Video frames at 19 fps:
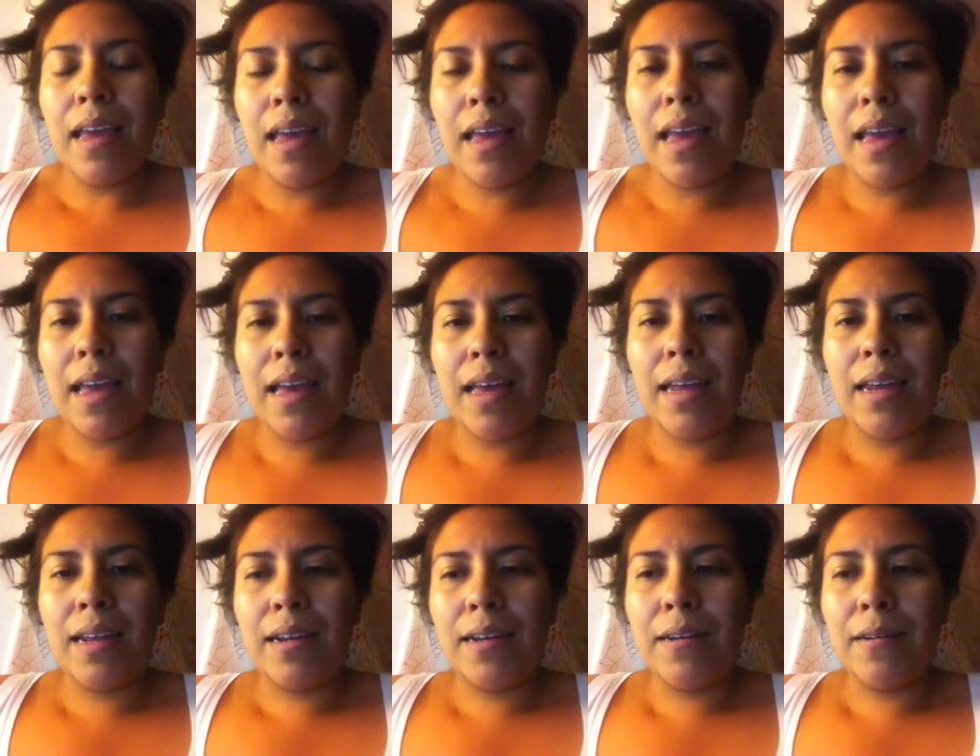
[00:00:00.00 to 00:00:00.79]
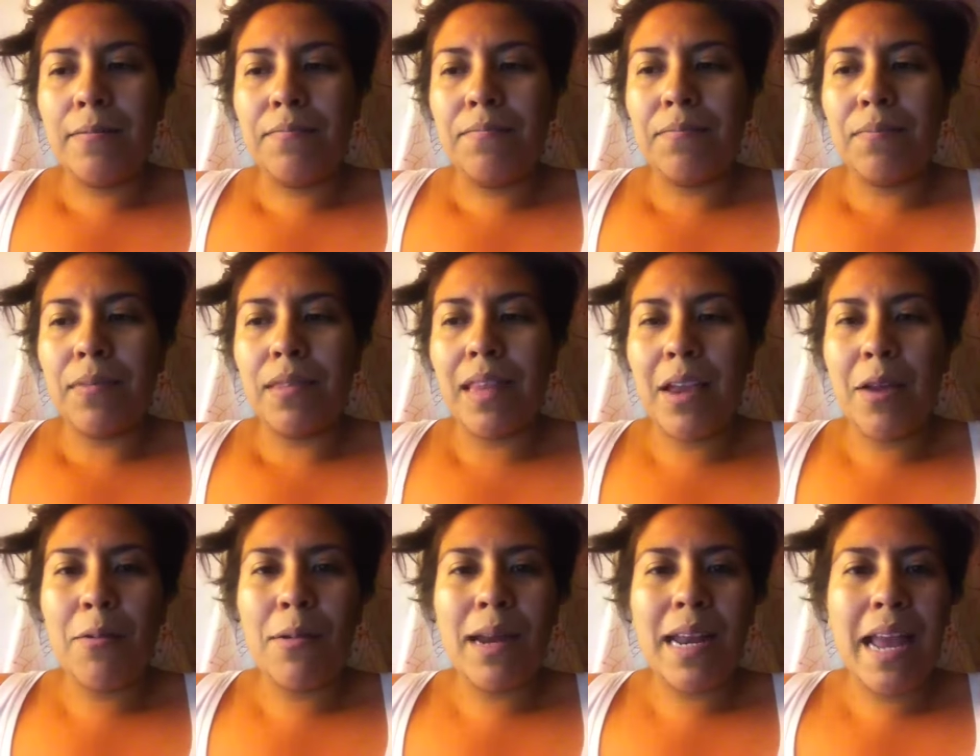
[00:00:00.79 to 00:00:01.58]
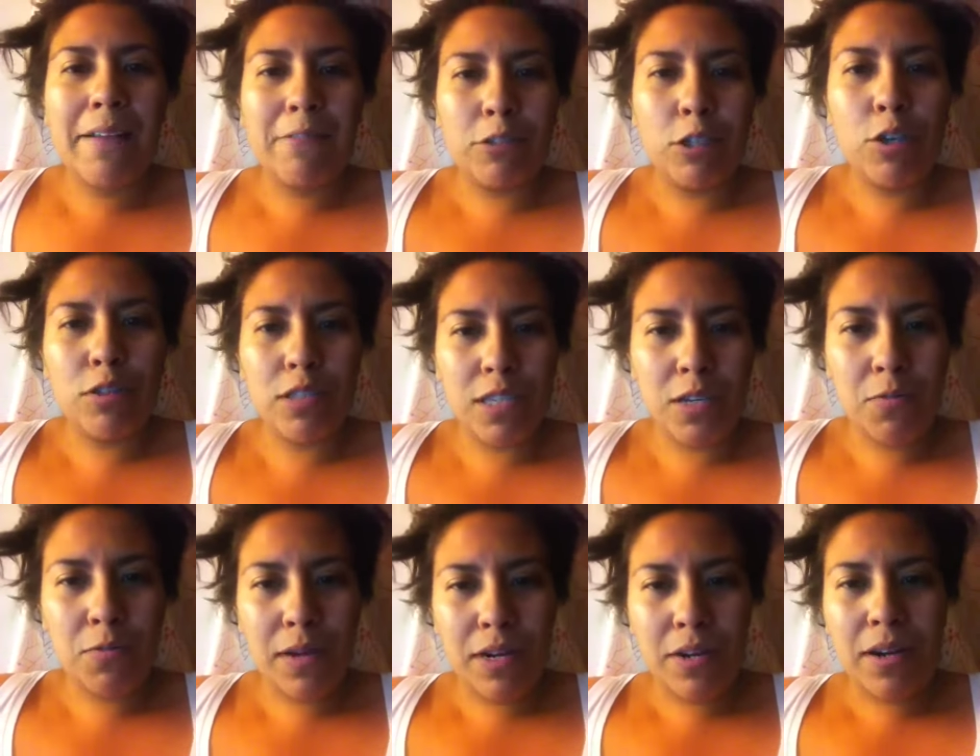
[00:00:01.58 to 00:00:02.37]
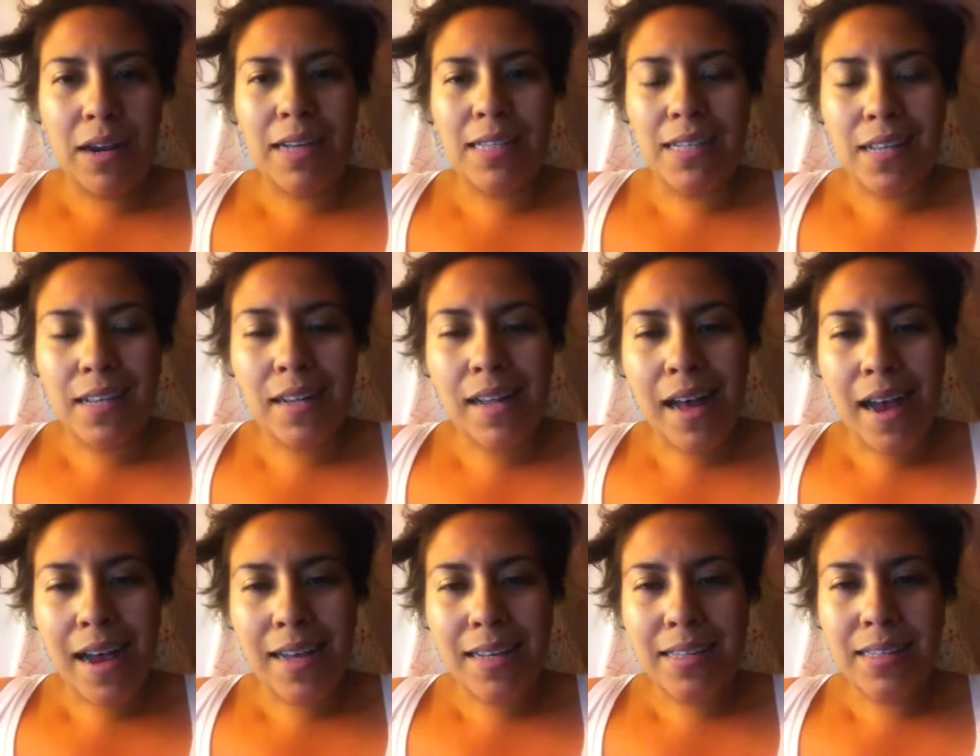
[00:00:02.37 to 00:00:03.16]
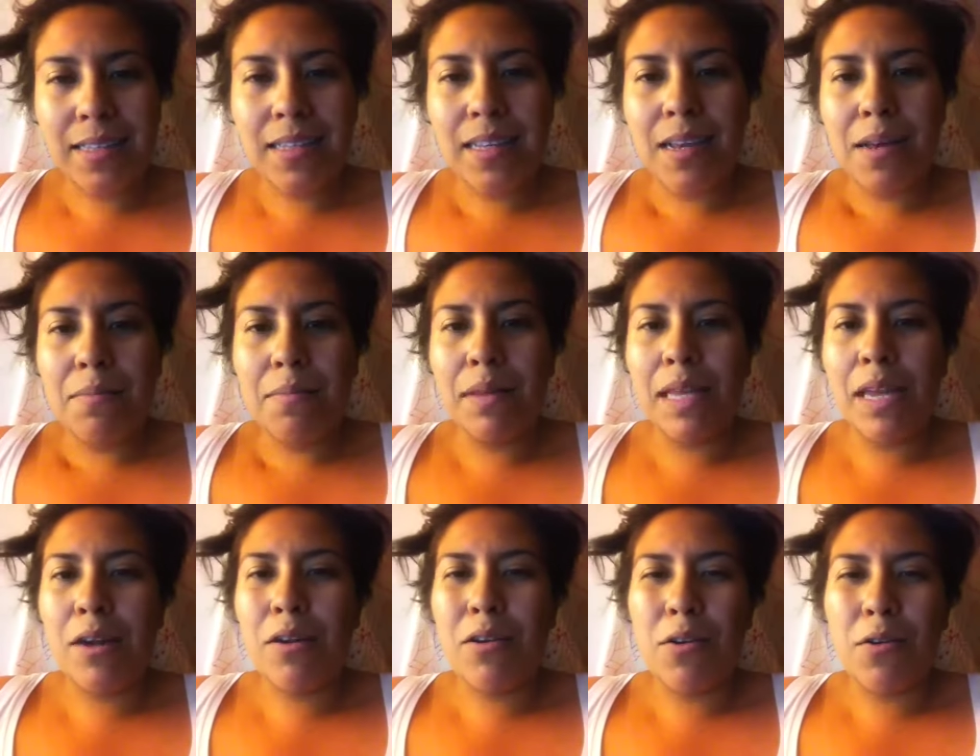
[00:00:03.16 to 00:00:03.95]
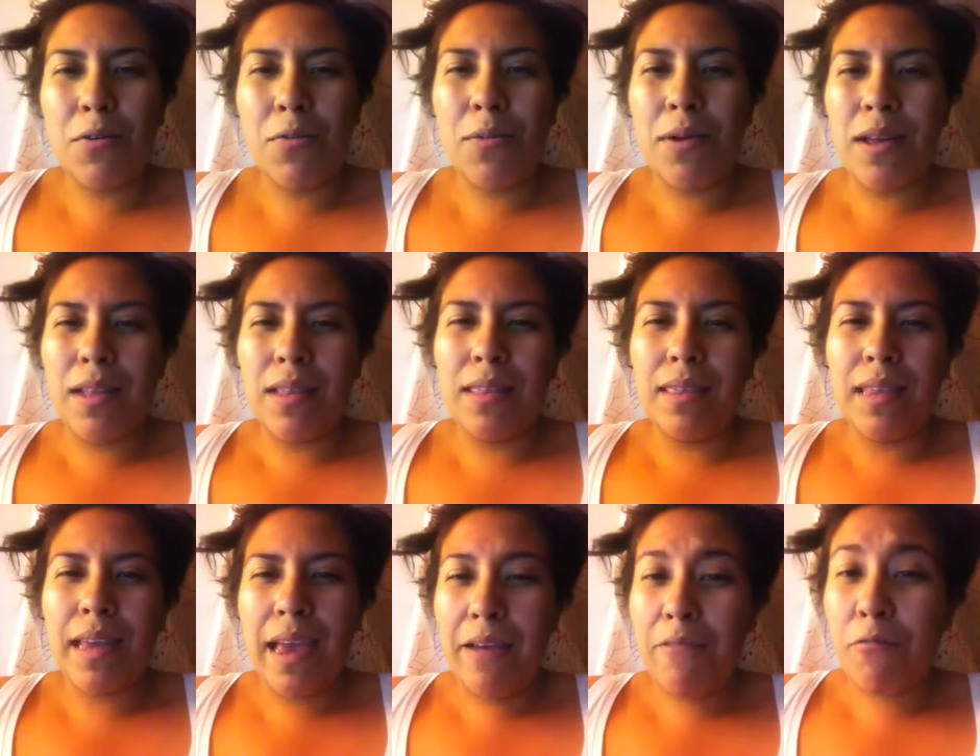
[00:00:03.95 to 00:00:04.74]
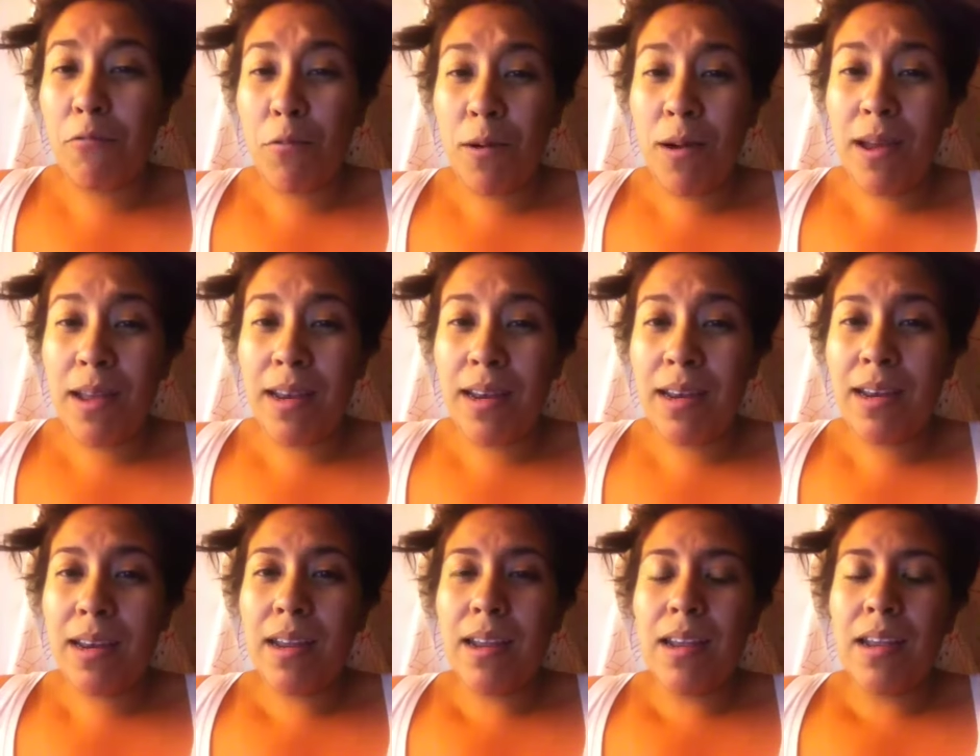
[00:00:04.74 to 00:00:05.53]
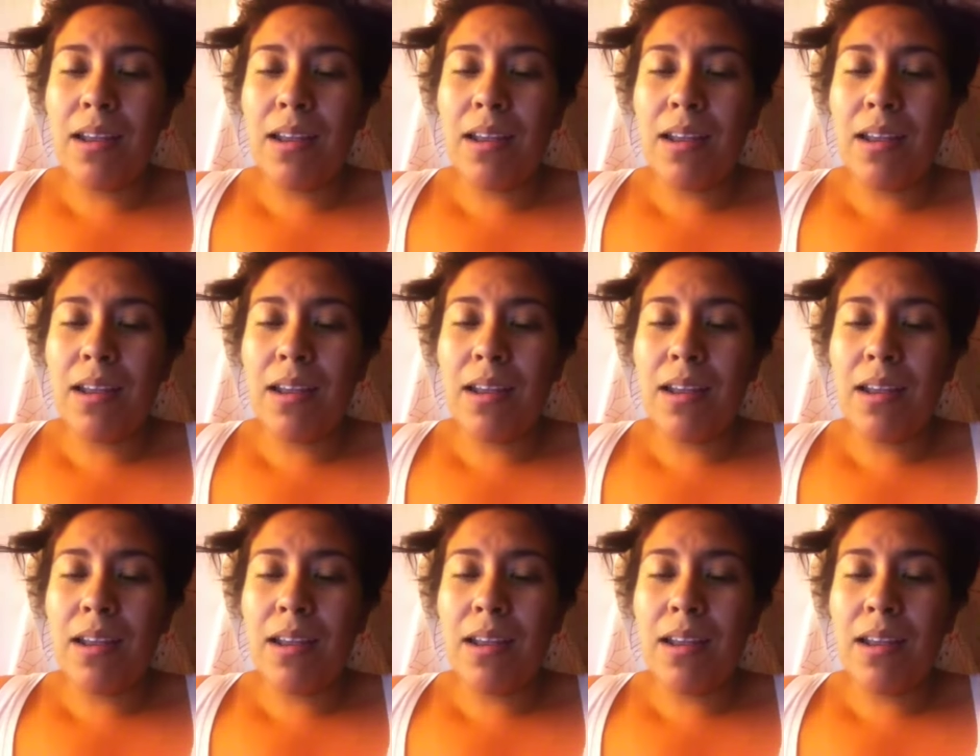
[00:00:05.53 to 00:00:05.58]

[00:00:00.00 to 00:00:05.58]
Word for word: and um, they already have chosen a winner as a class, but they don't know what they have won